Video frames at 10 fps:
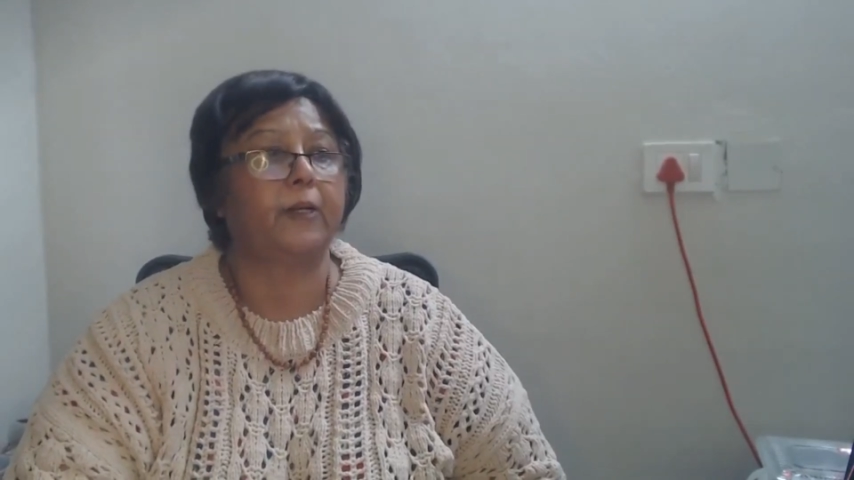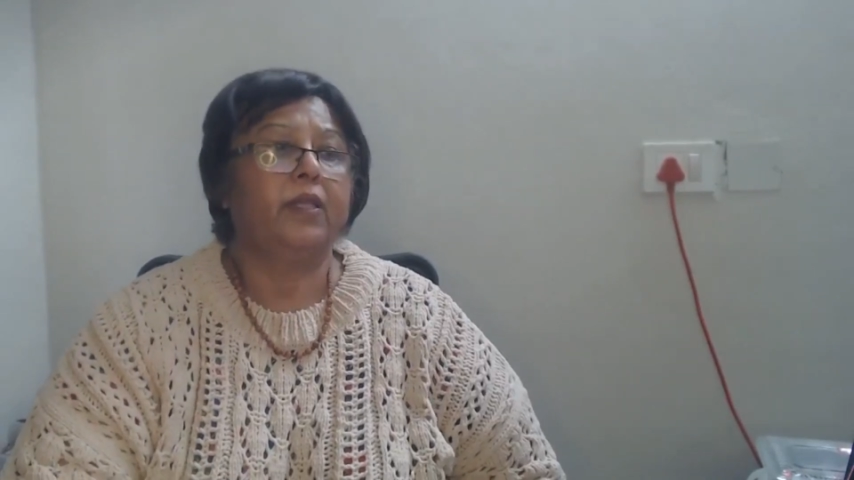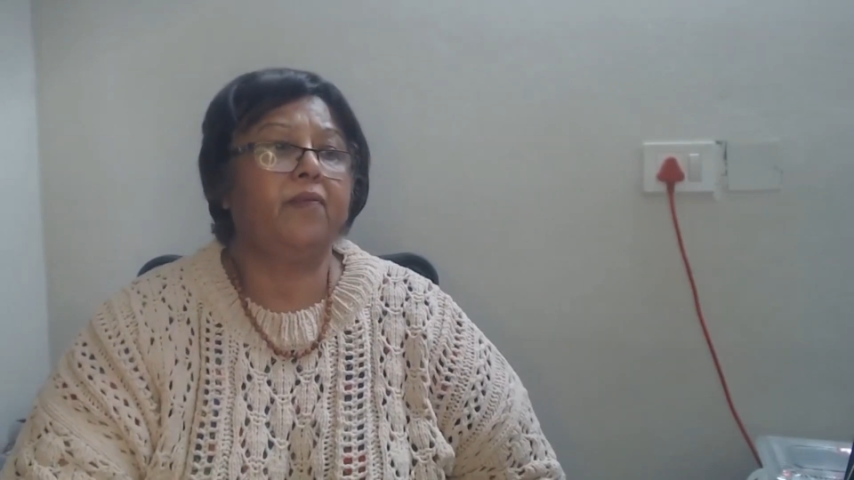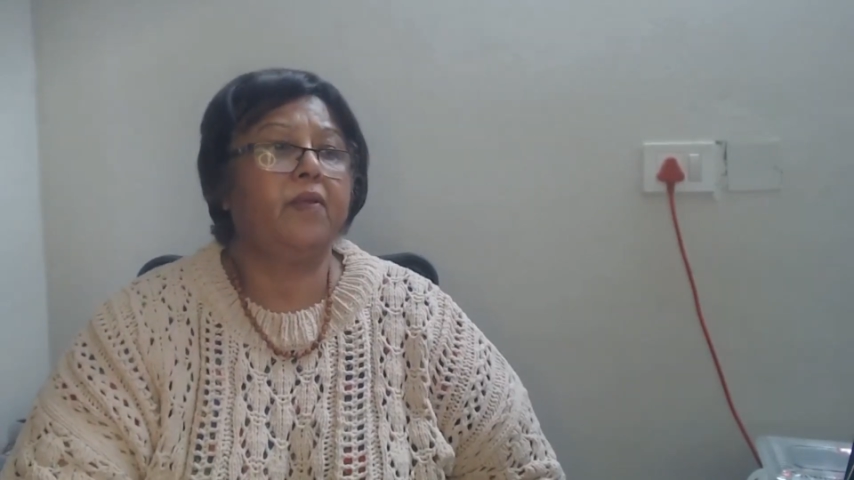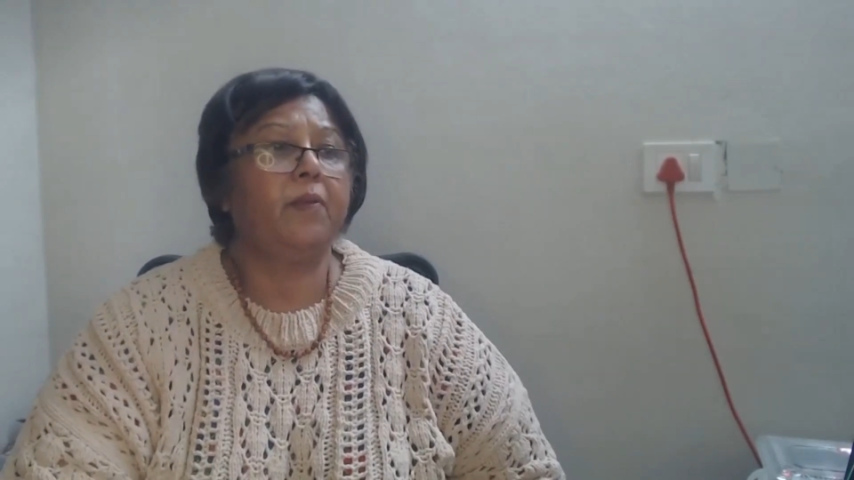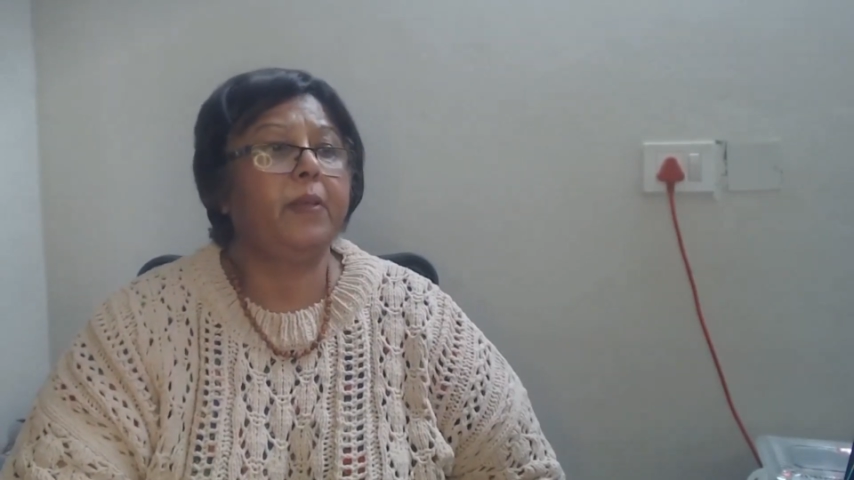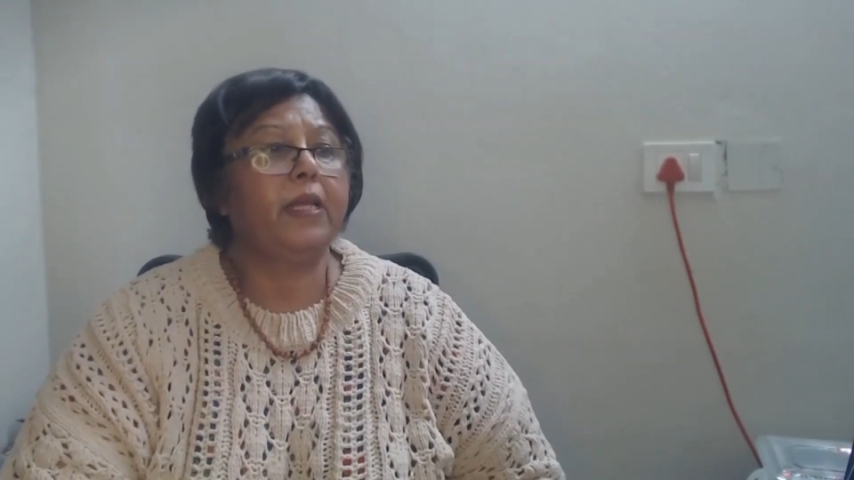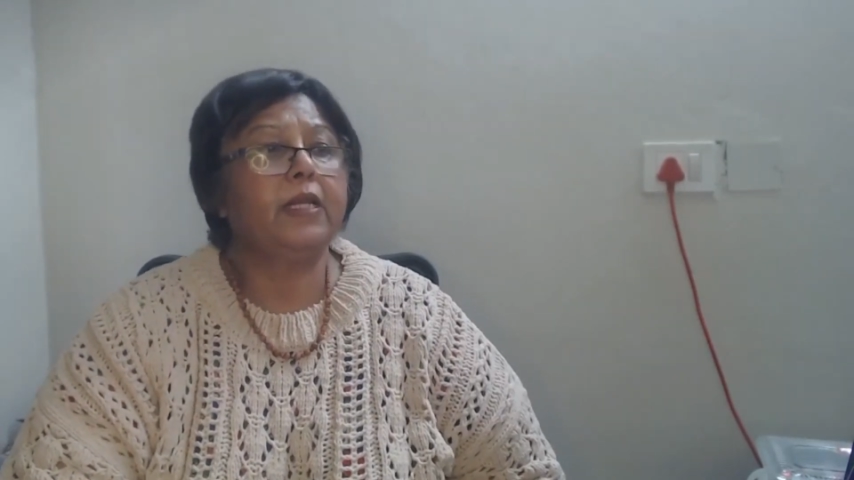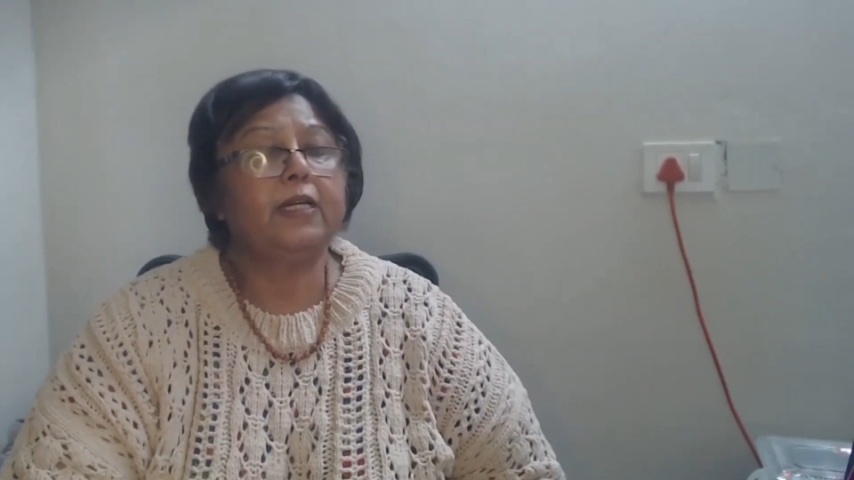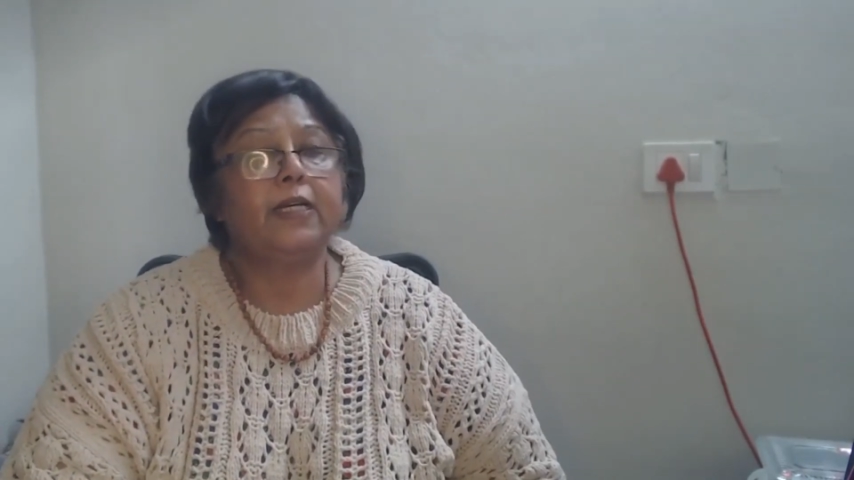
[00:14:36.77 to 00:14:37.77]
There will be
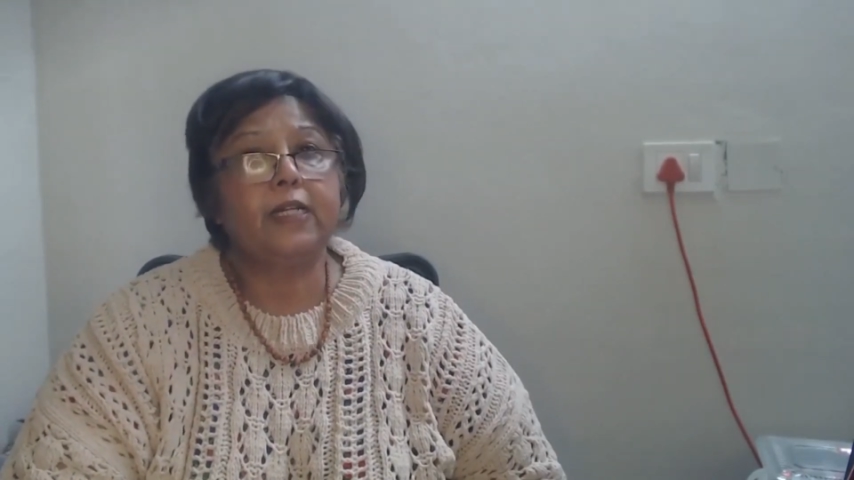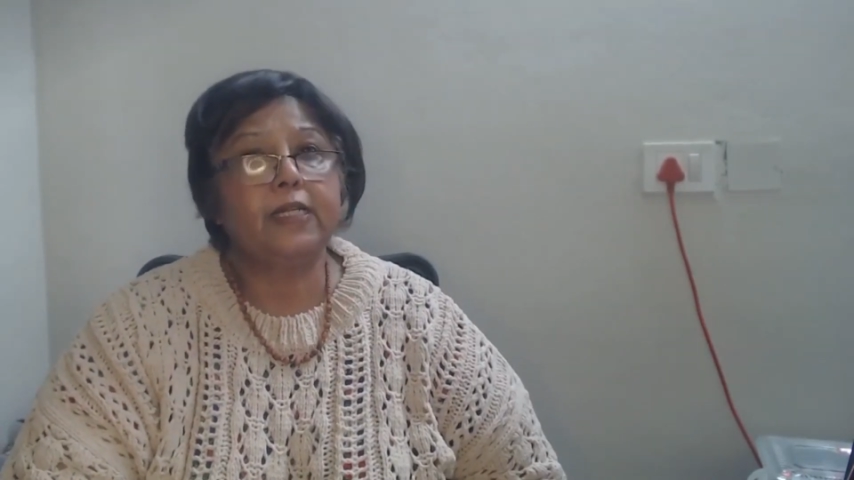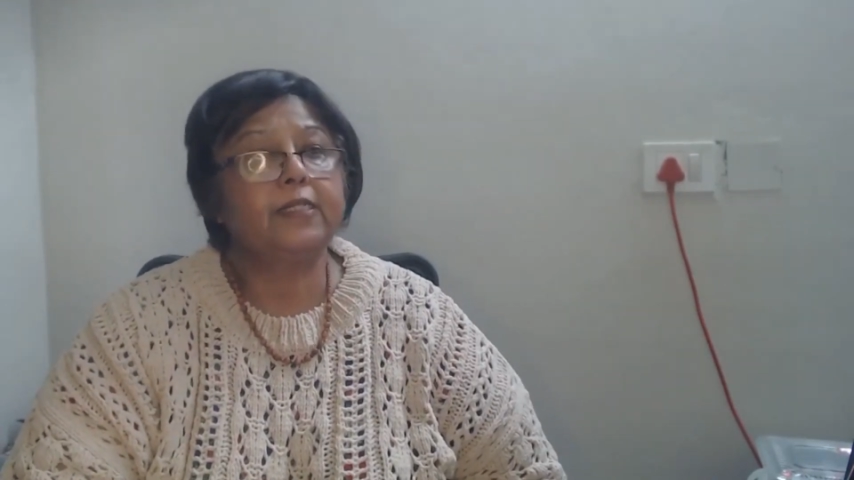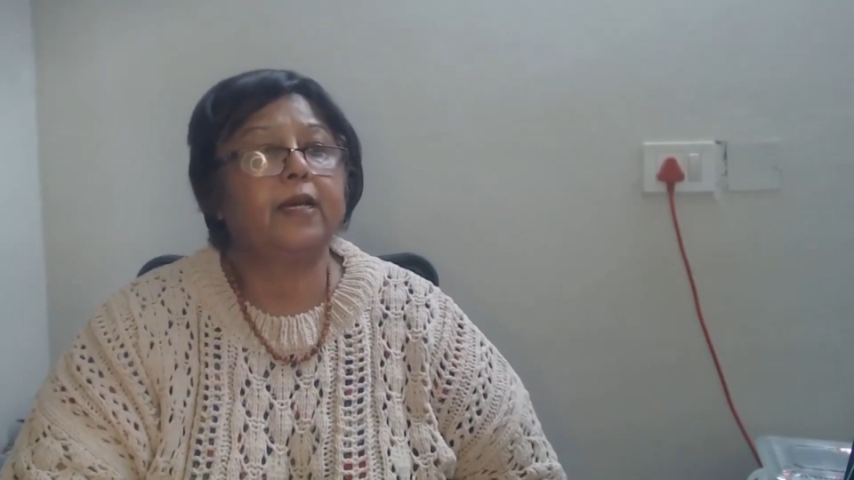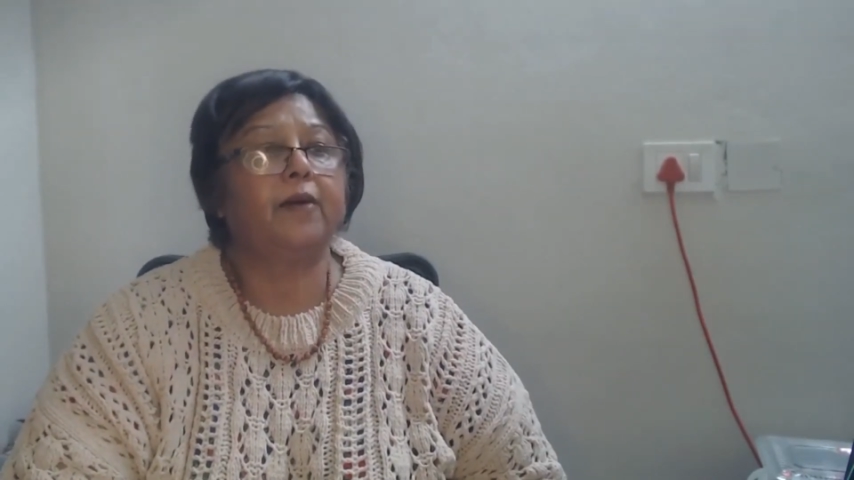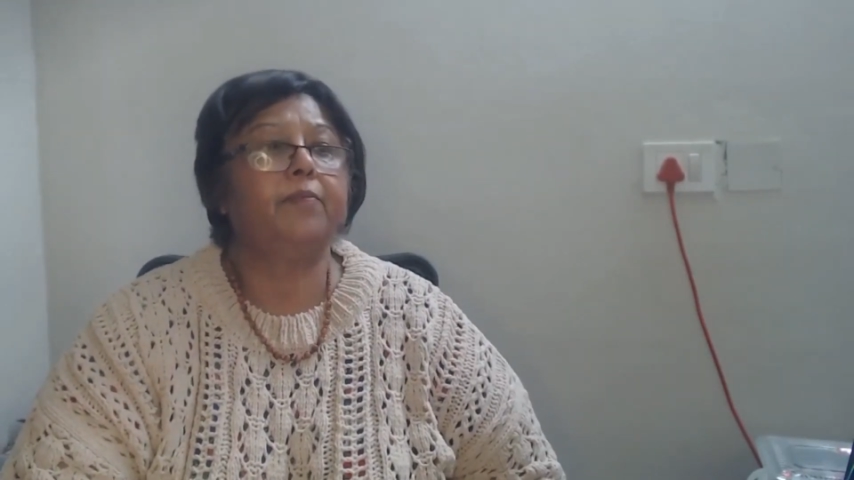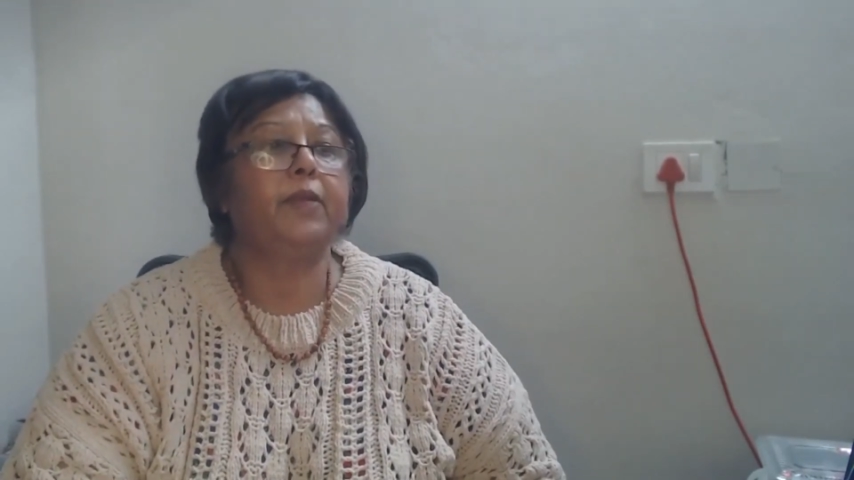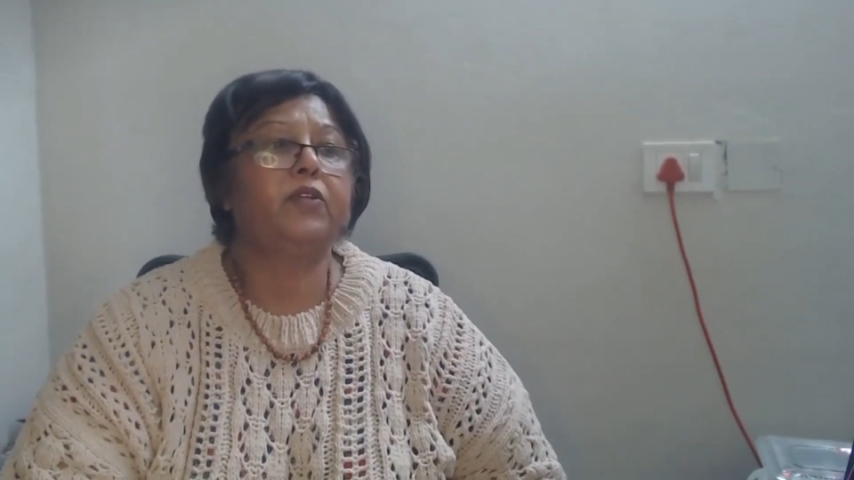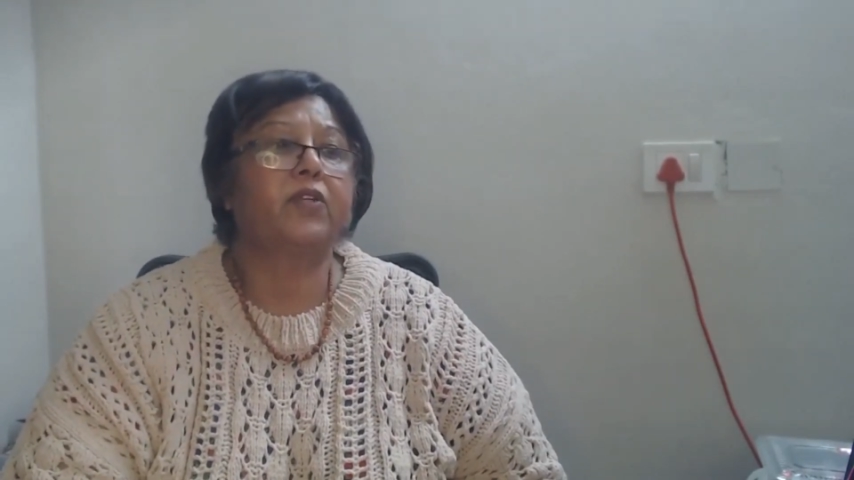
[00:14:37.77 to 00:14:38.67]
increased government